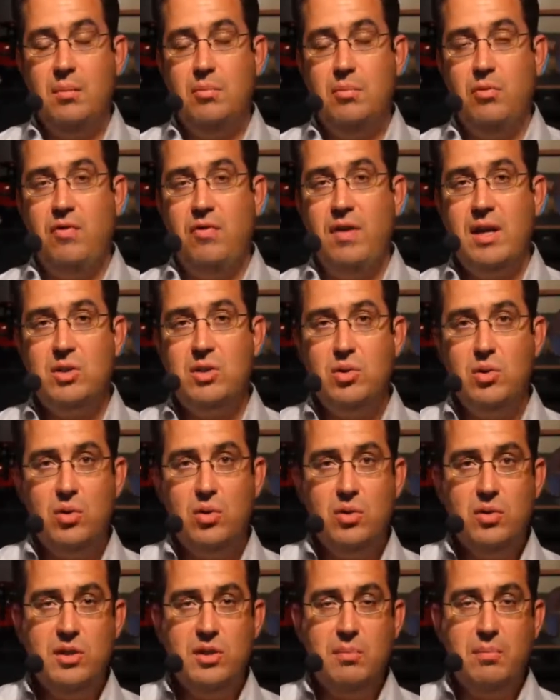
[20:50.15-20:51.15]

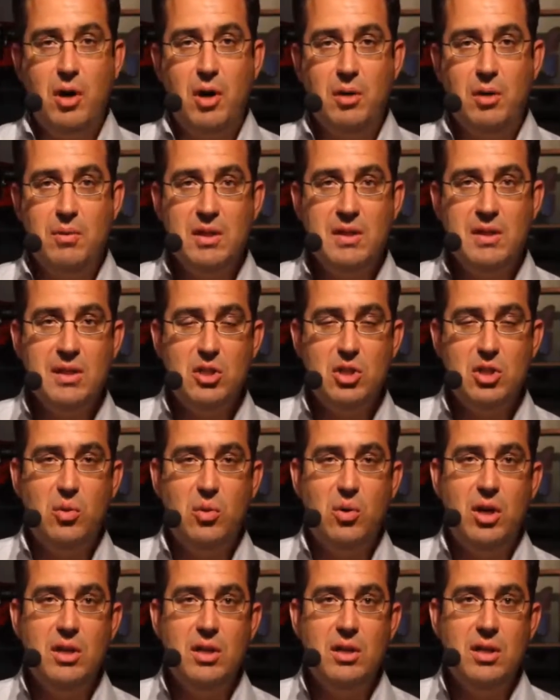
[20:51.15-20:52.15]
professors, departments, and
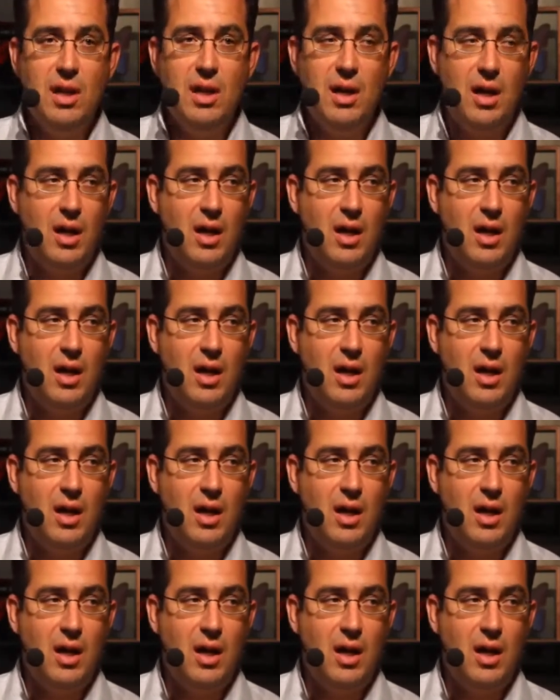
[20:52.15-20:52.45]
so on,